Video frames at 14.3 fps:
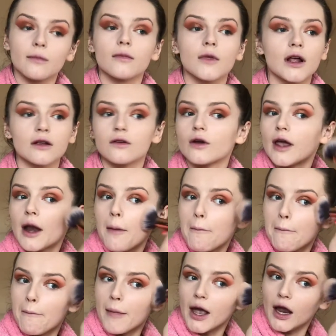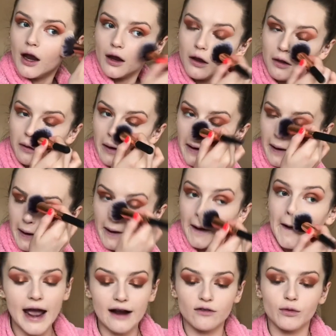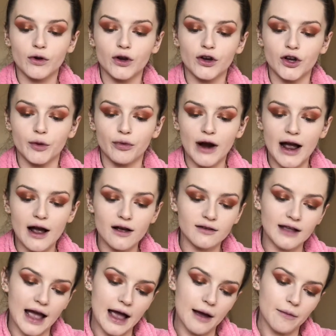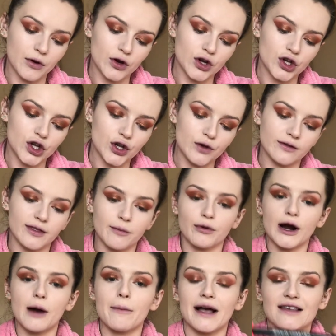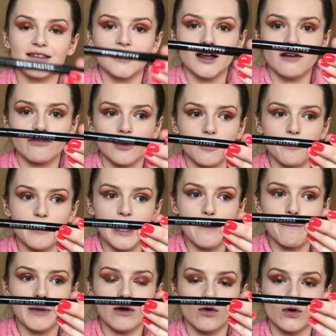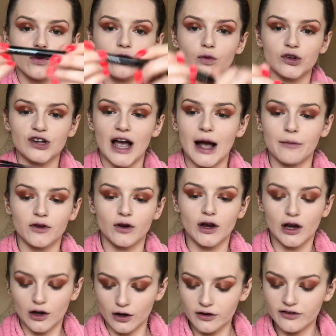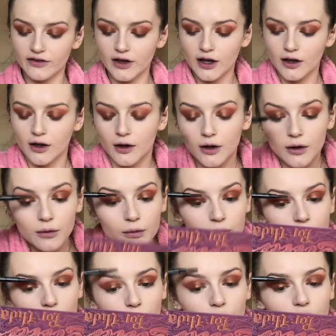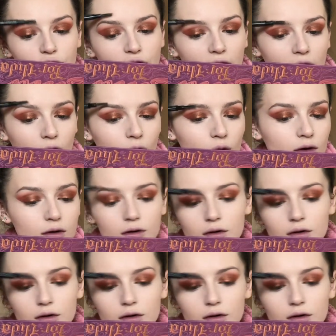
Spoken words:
That's looking amazing. Next we're going to do brows. I'm going to use the Brow Master from Ben Minerals, which I absolutely love. I'm just going to brush out